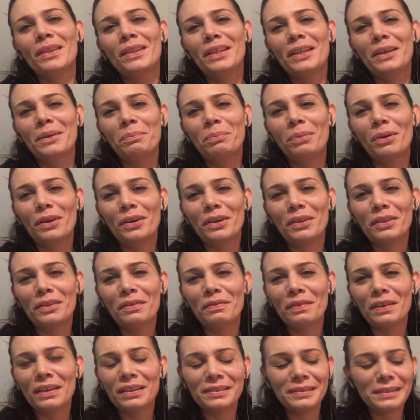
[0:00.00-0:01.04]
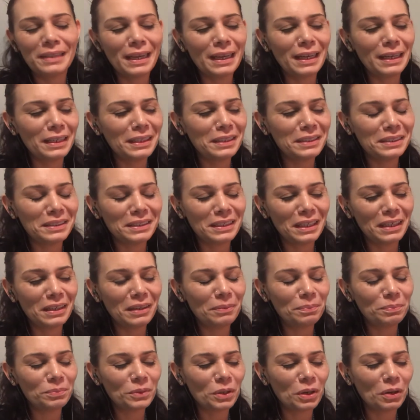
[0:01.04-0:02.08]
they're part of the fixed signs,
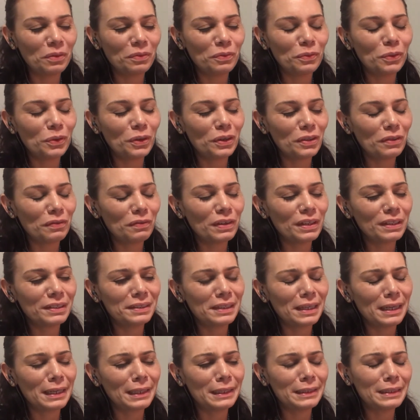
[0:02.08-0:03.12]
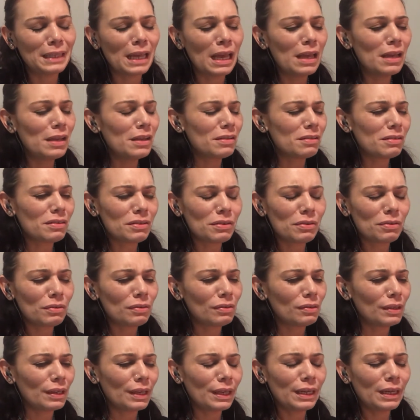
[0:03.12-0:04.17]
all four of the fixed signs.
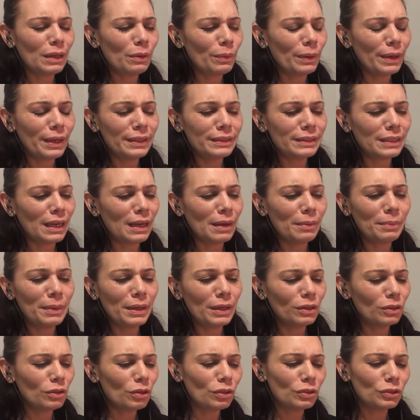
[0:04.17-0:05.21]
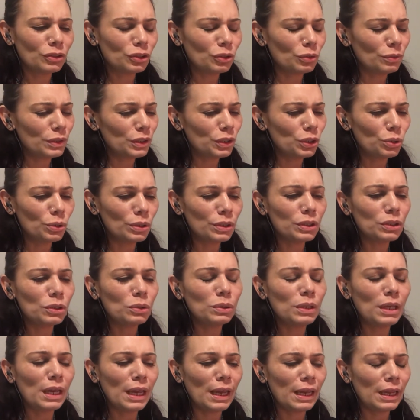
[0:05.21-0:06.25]
So anyways, make a long story short. So
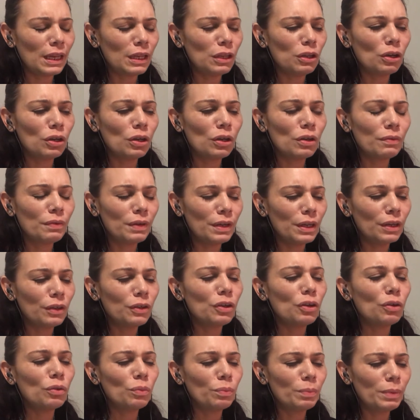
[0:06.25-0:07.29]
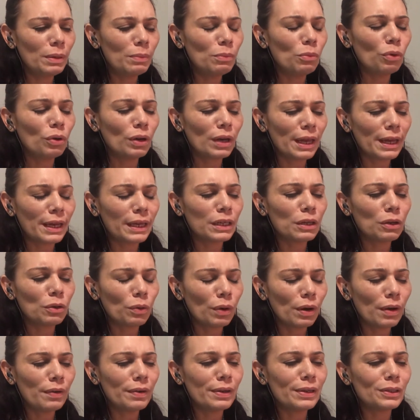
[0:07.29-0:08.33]
yeah, in your career, you'll be more like an
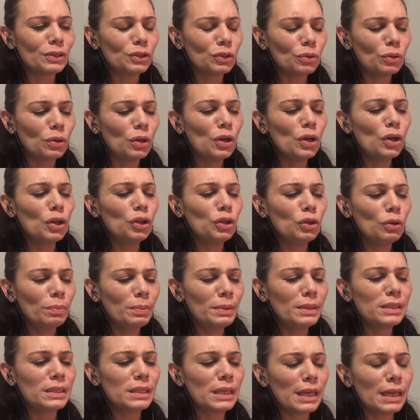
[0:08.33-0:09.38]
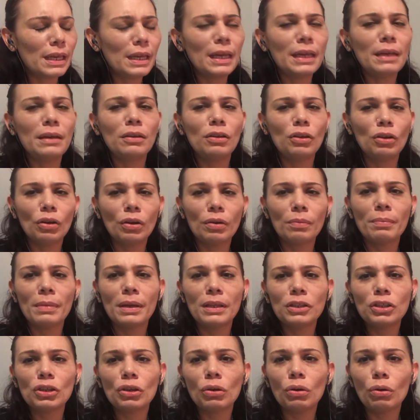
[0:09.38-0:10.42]
Aquarius. You'll be taking your
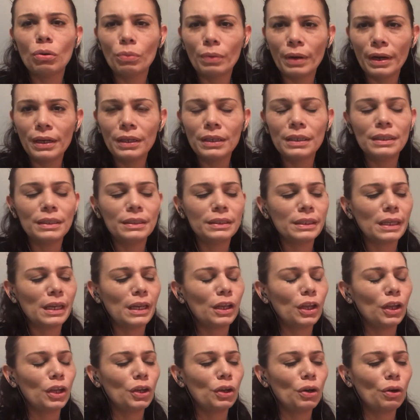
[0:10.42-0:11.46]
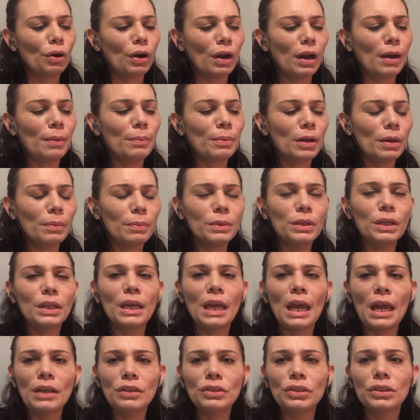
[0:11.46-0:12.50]
mental awareness and your
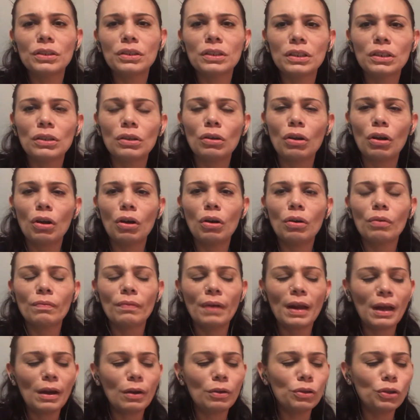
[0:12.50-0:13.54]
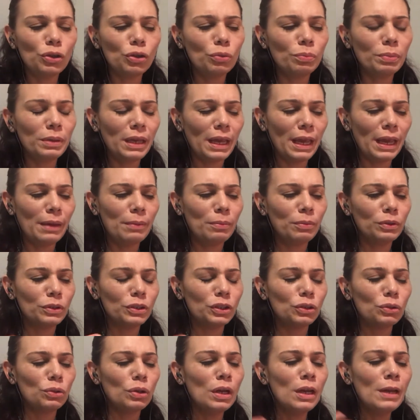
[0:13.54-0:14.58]
communications in a long route. You'll be able
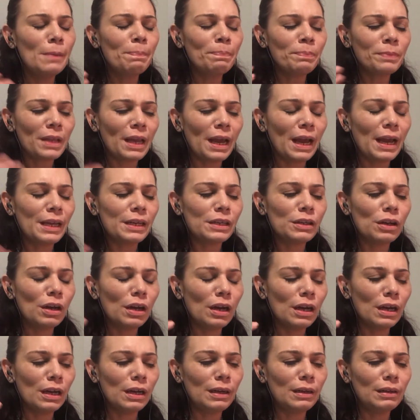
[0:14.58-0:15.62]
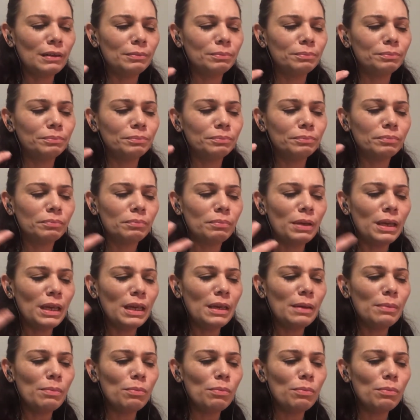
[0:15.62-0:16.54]
to kind of be